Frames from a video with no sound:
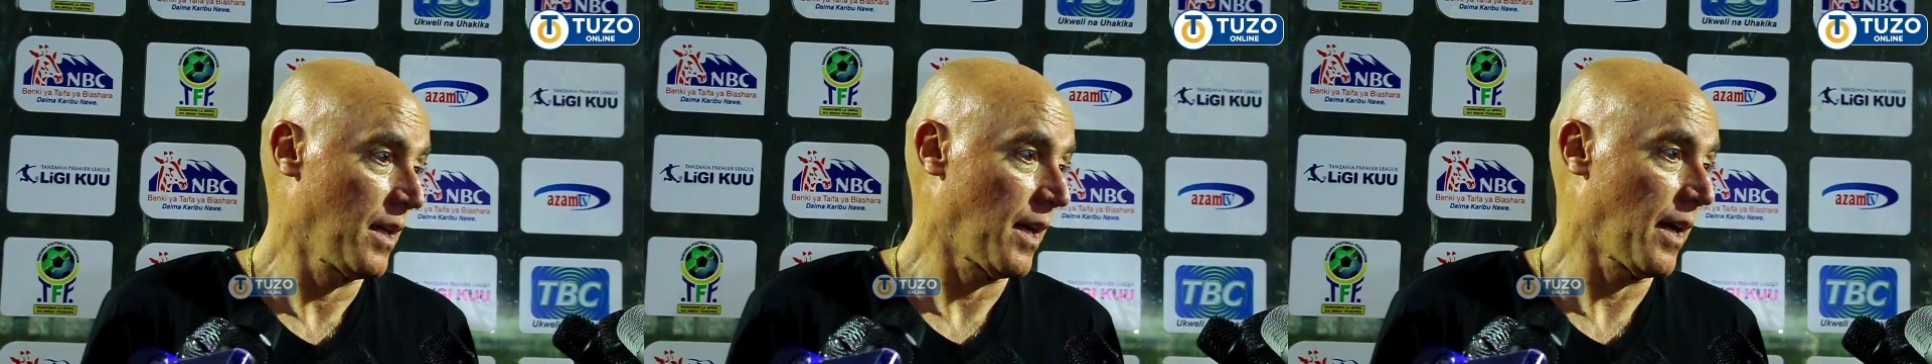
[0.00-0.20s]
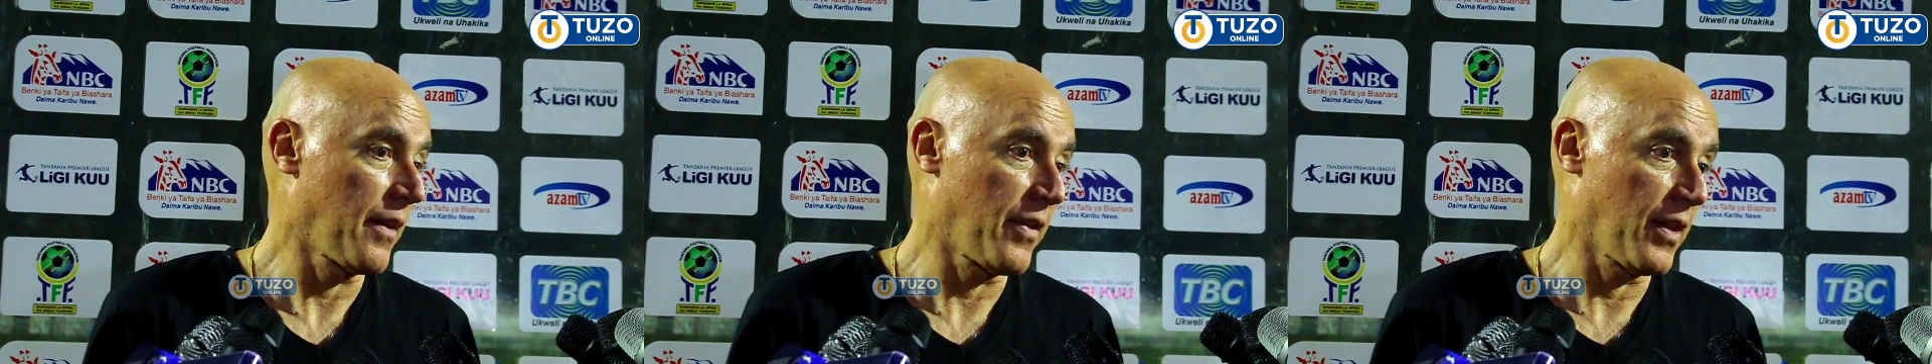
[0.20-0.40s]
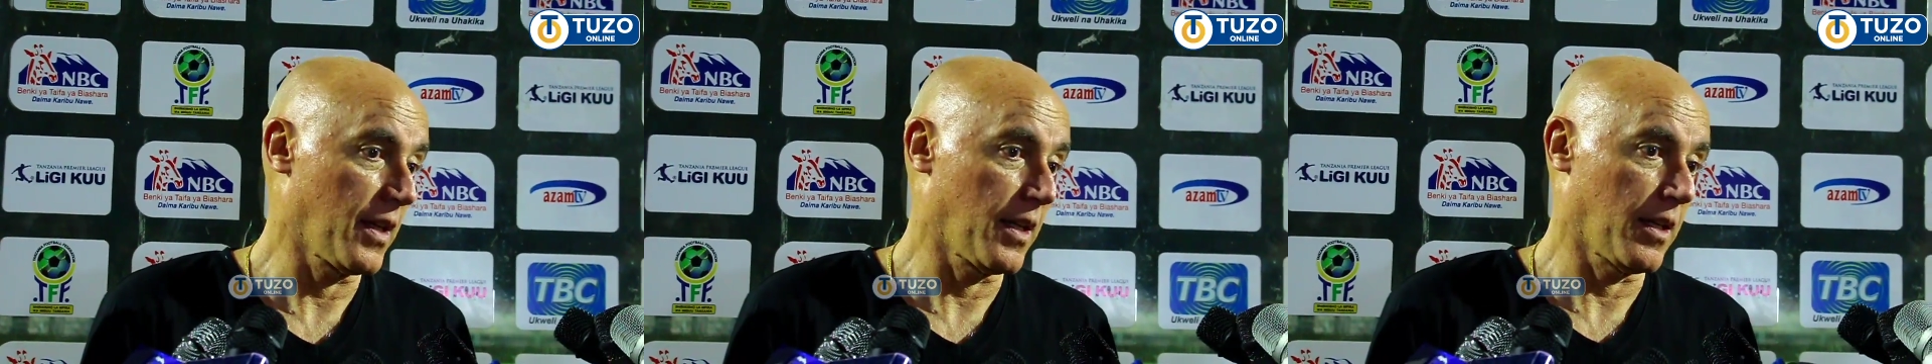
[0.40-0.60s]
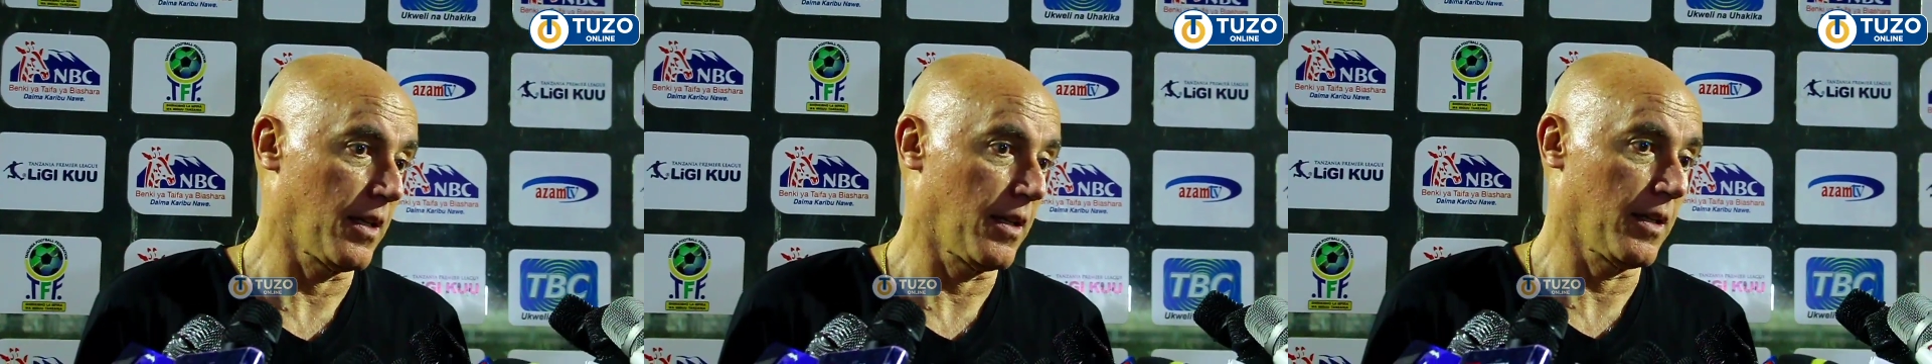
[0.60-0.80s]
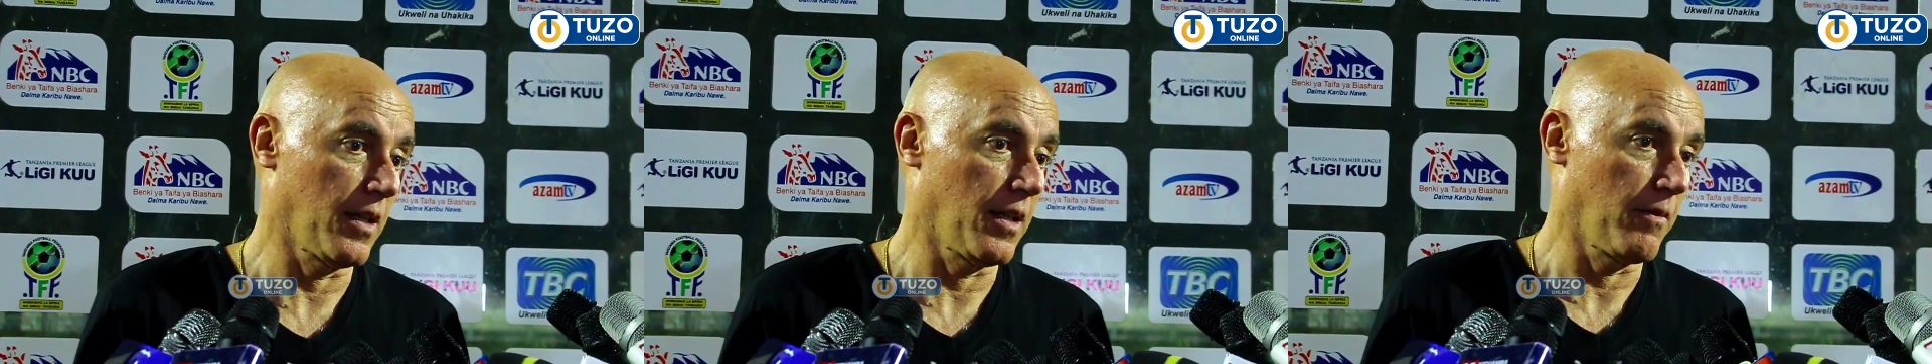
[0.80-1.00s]
I think
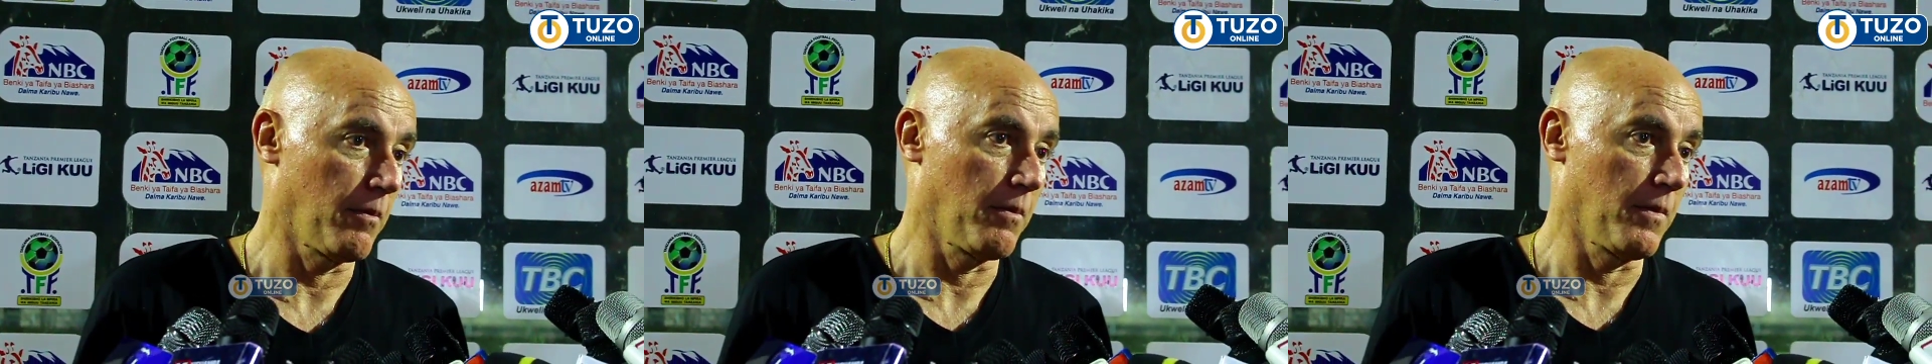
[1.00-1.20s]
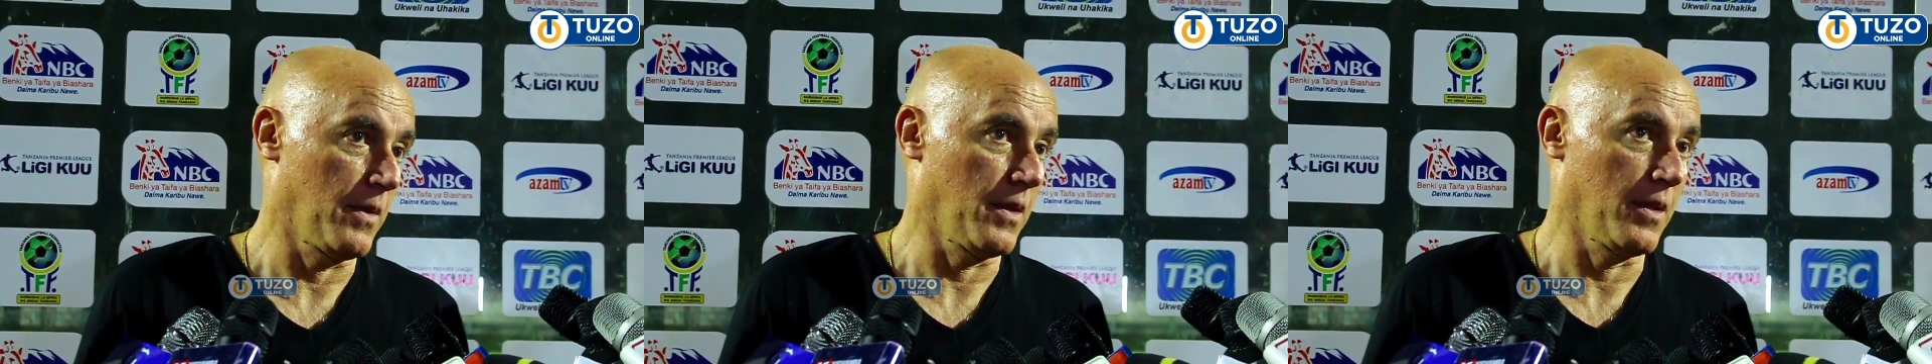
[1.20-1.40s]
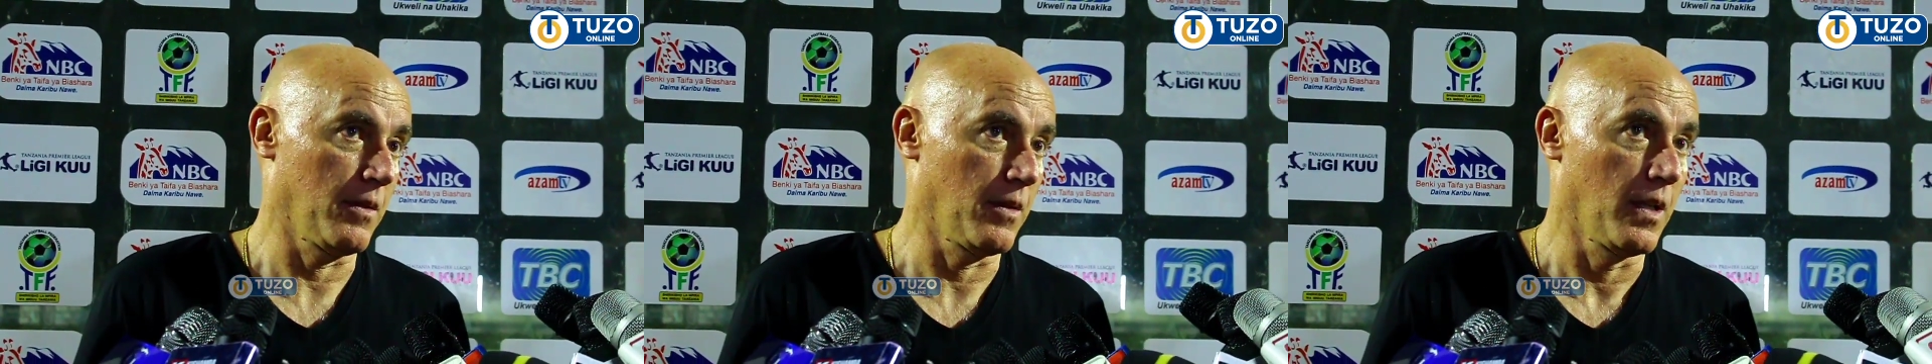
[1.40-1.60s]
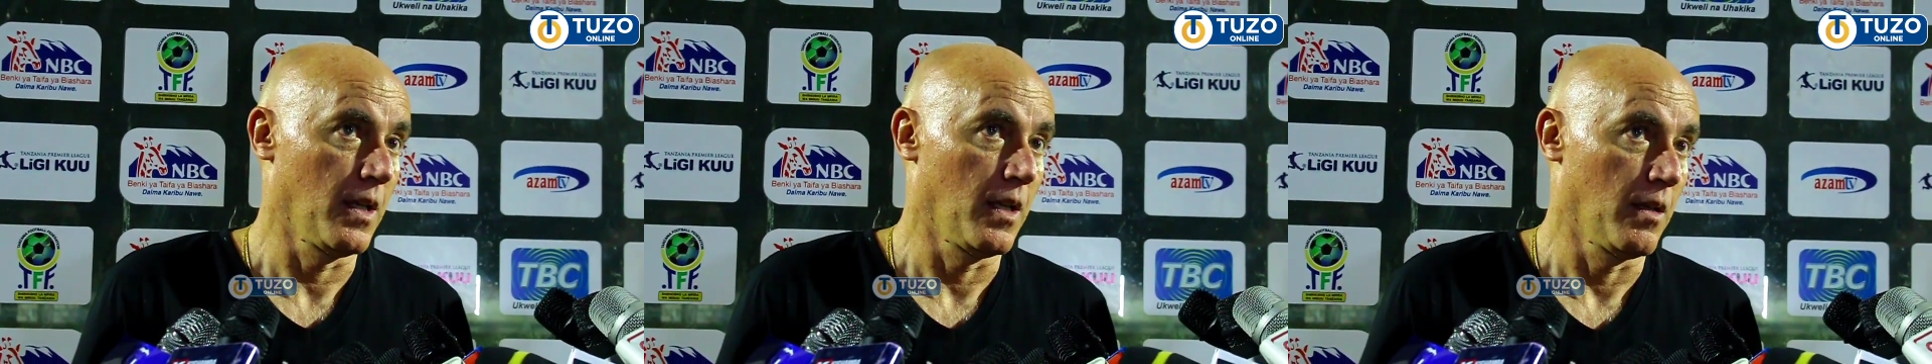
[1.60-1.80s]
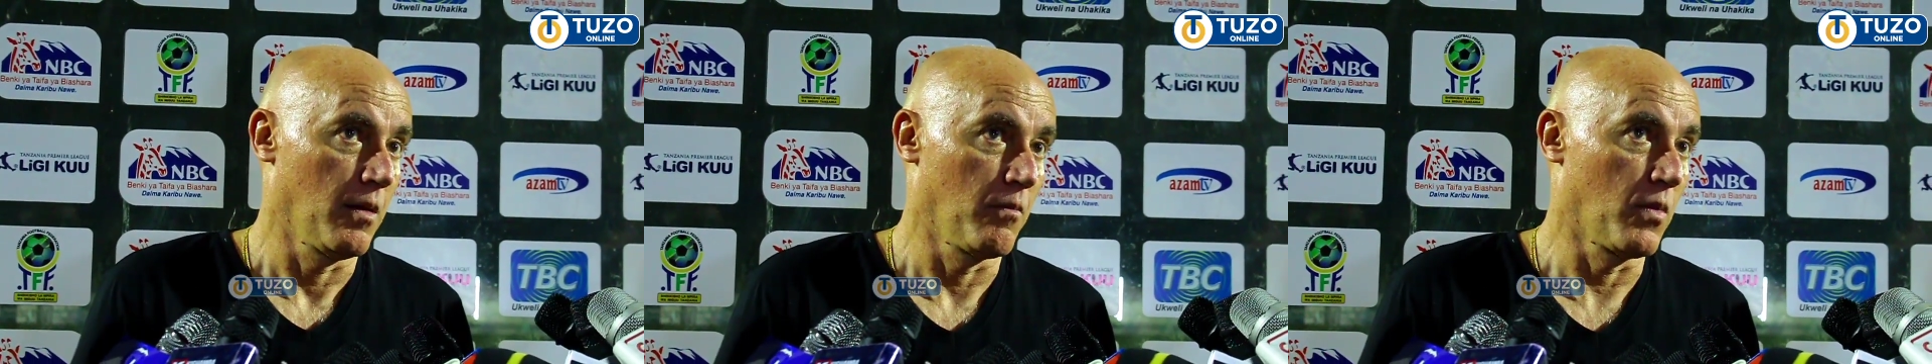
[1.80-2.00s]

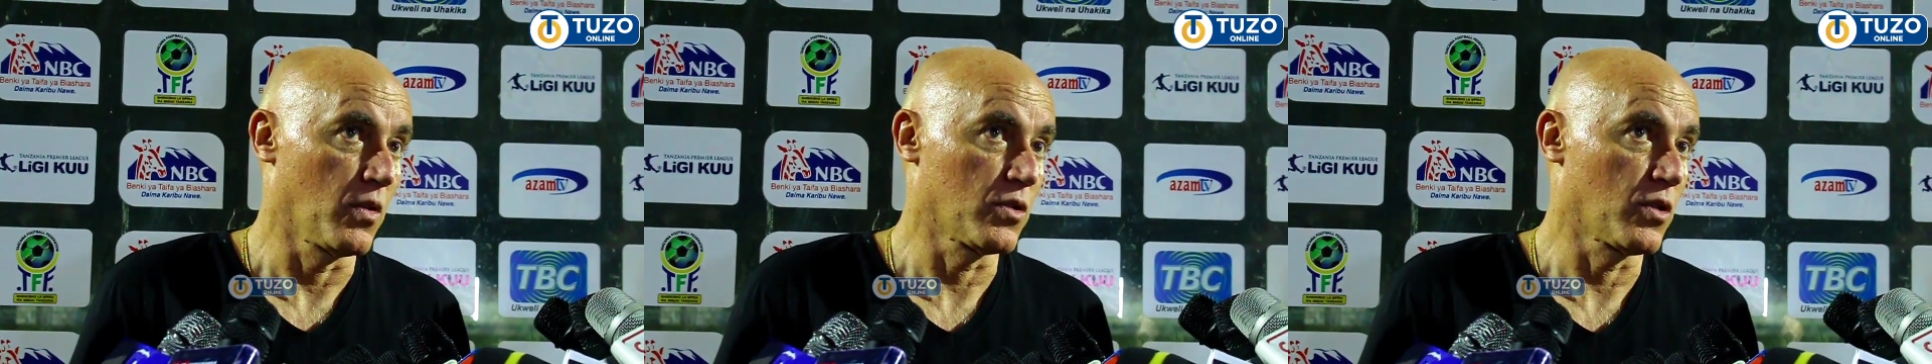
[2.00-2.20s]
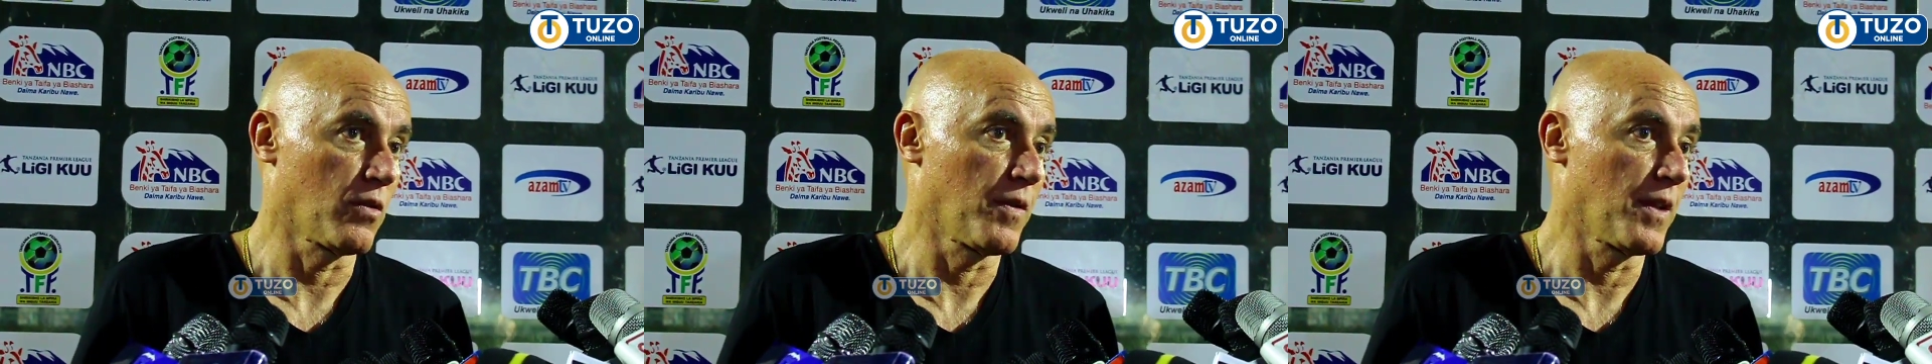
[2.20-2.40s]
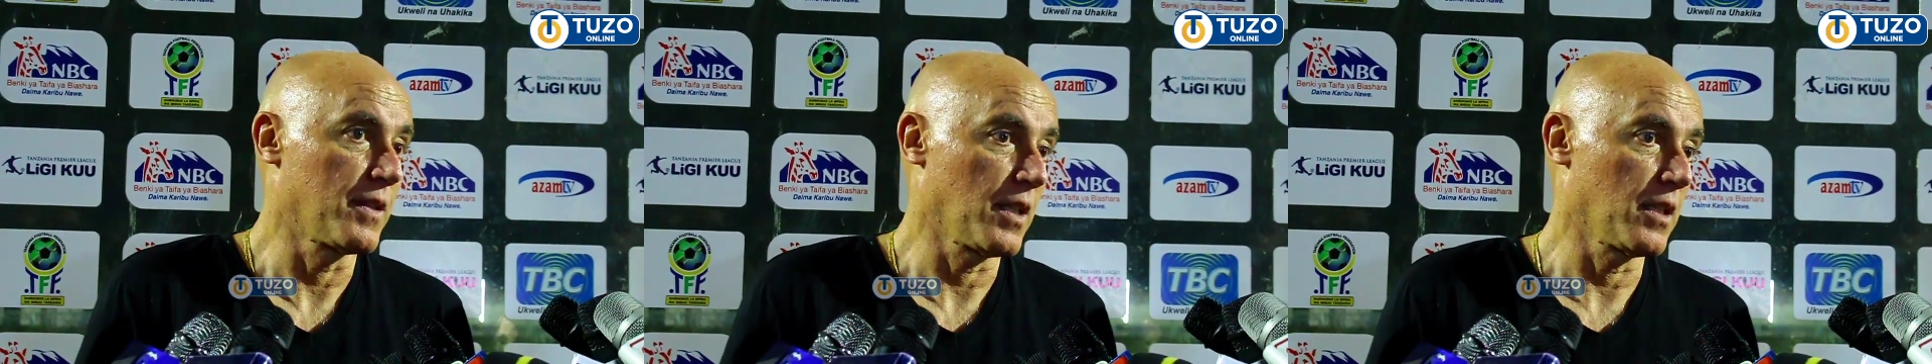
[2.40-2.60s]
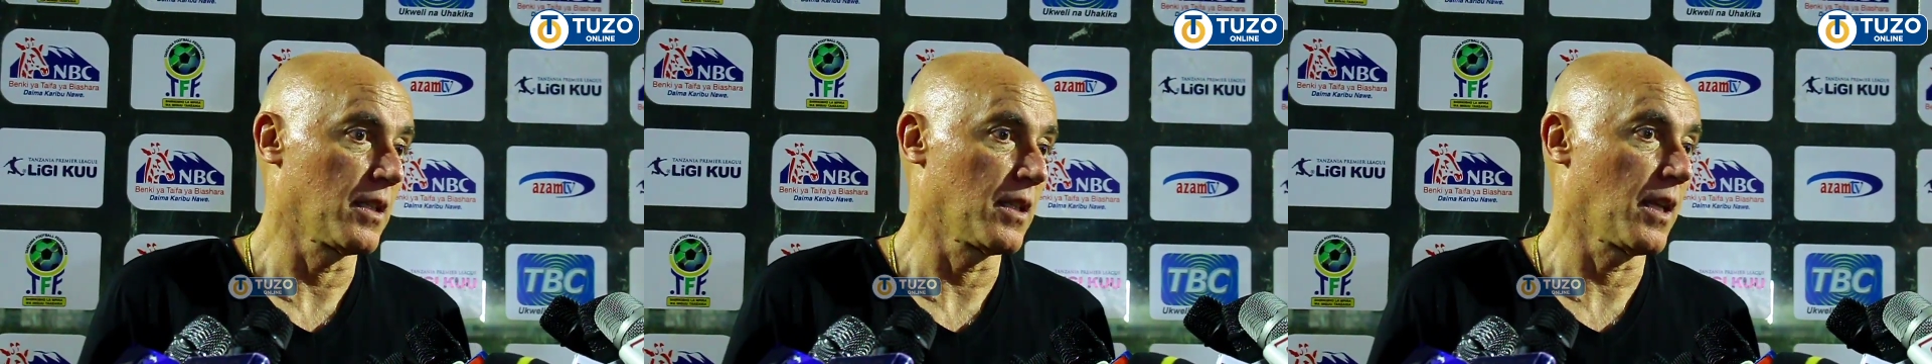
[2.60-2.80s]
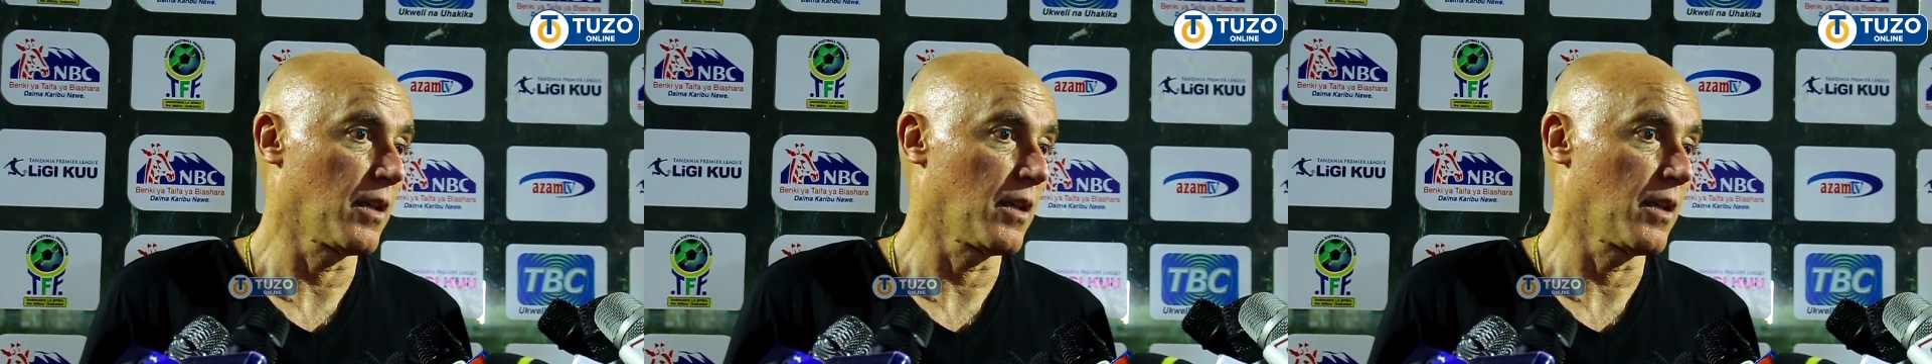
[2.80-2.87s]
most of the team,